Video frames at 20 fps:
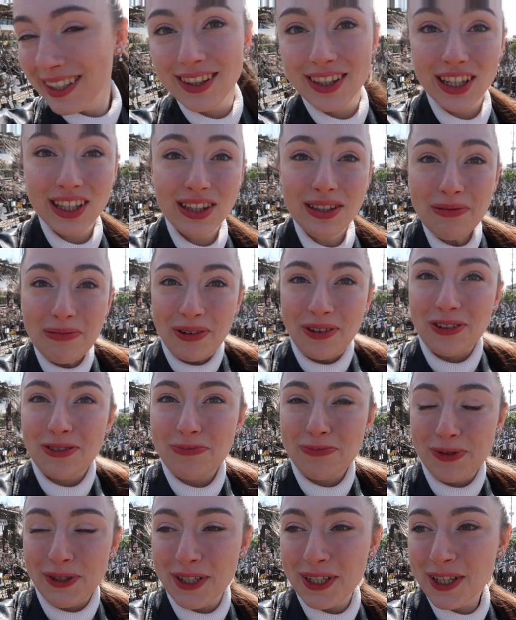not the
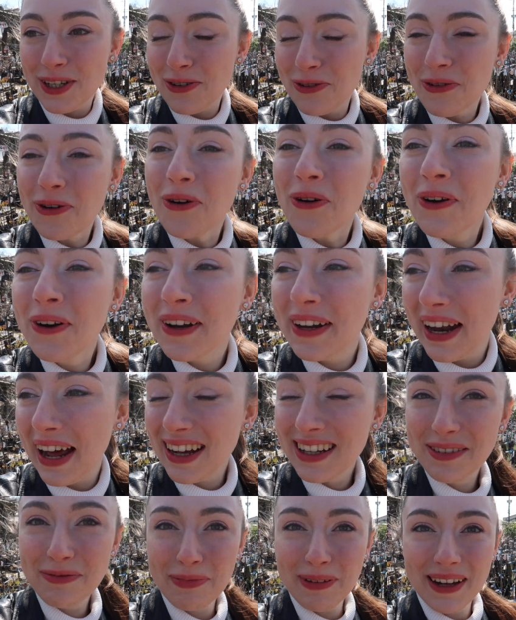most pretty or
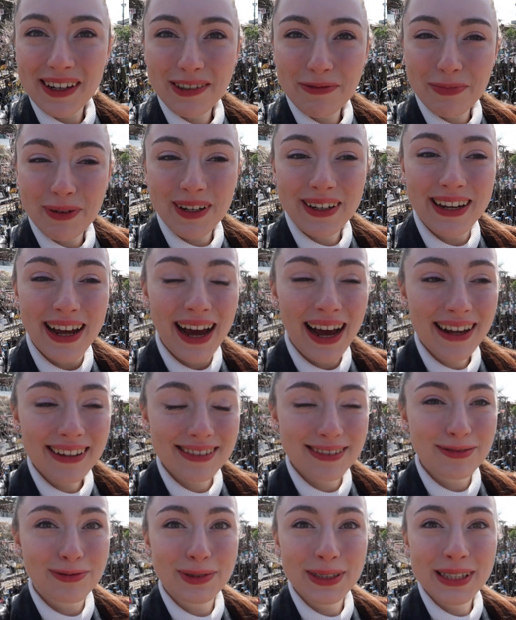organized place, but it
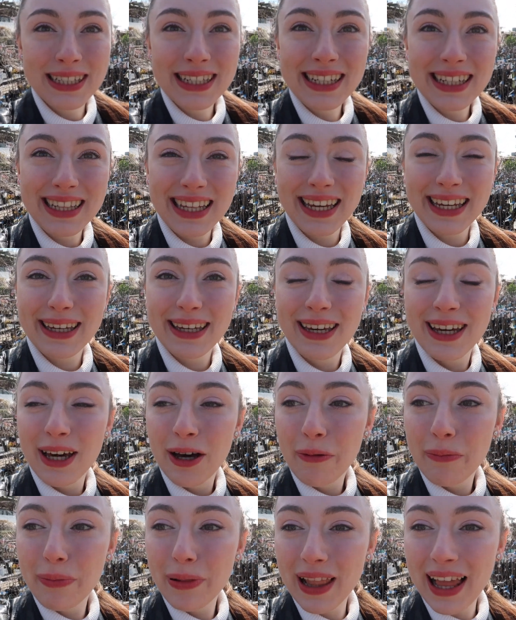has really like
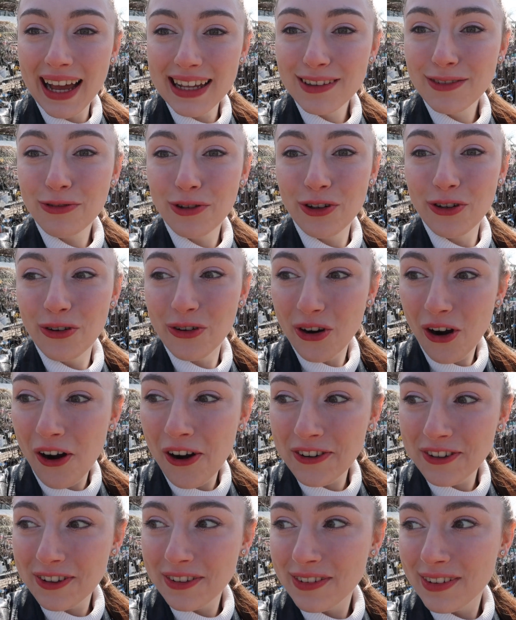plants for your
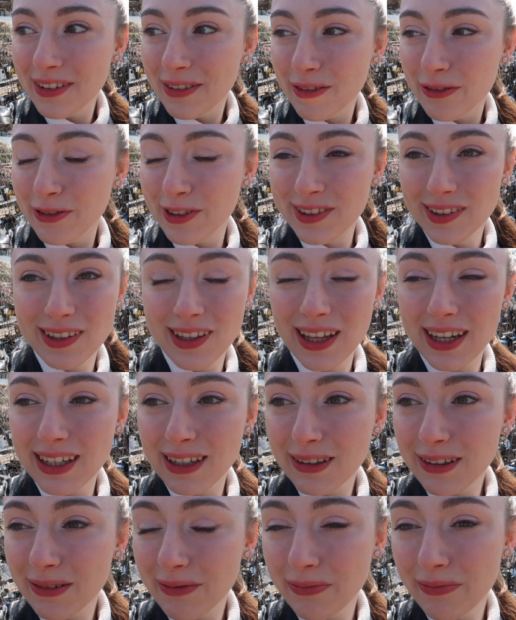garden, like
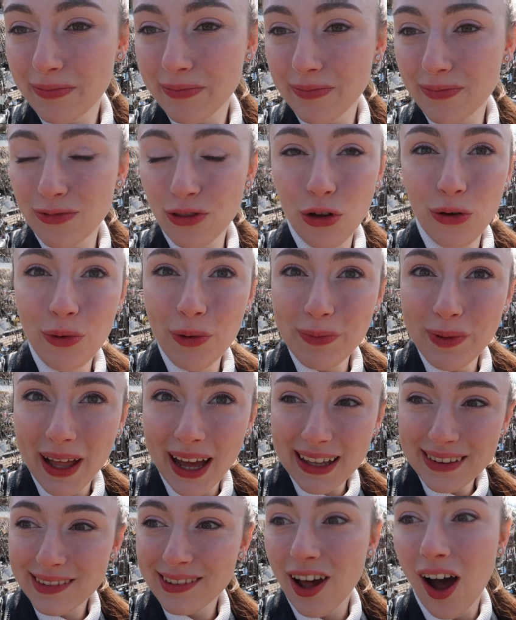normal
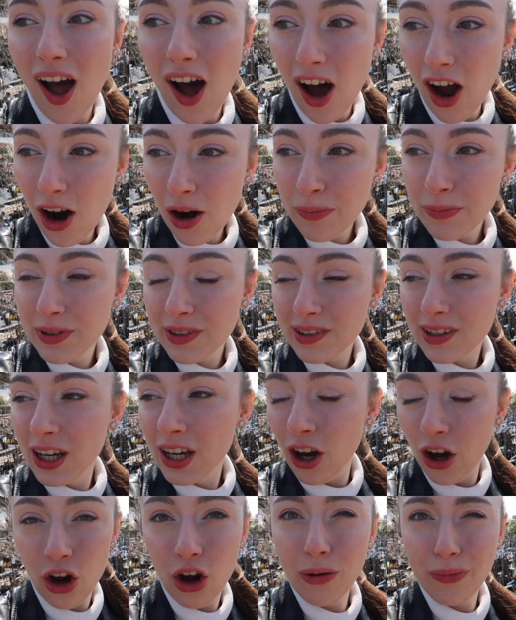plants,
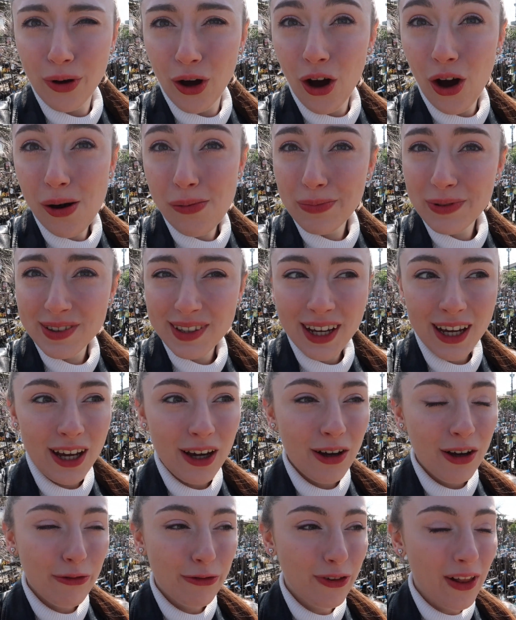herbs,
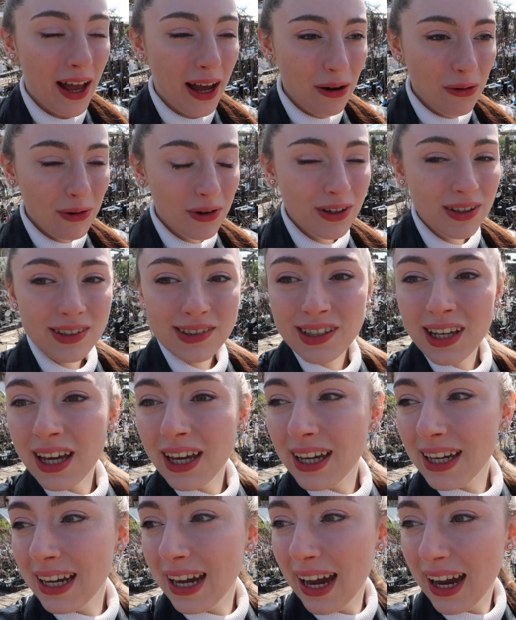flowers,
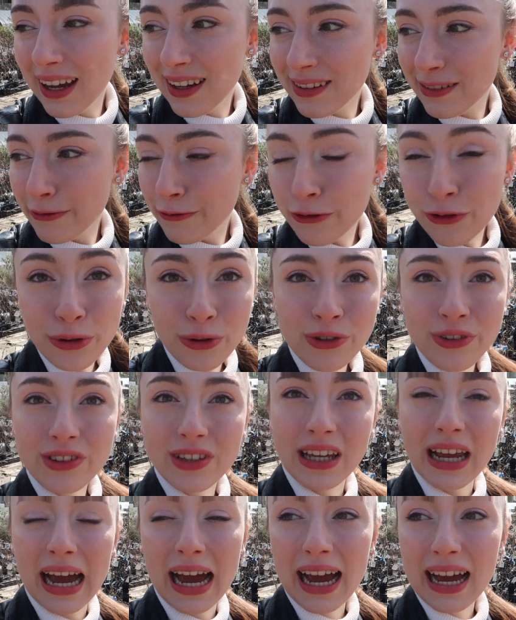it has
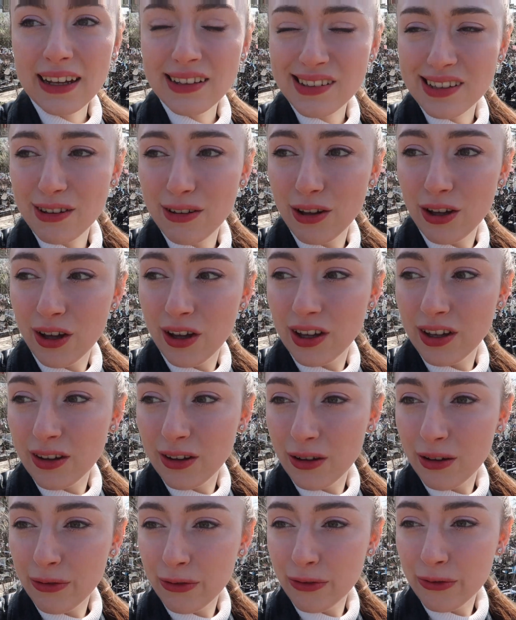fruits, it has
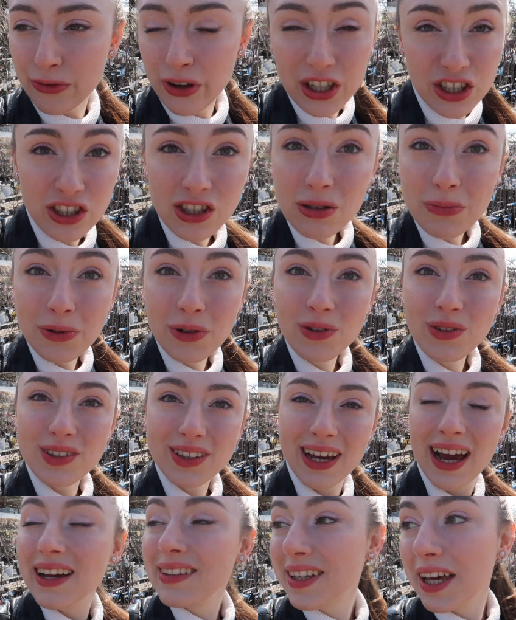vegetables,
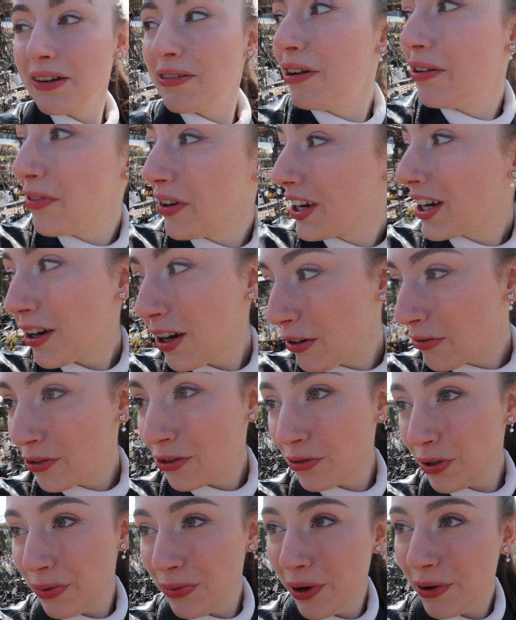it has everything I ever
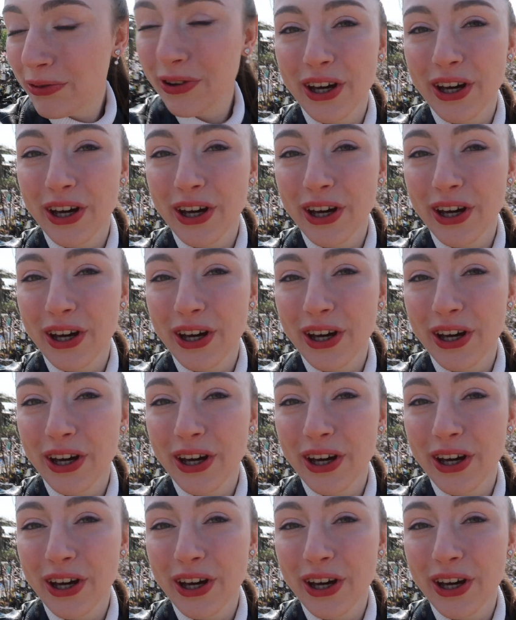dreamed of.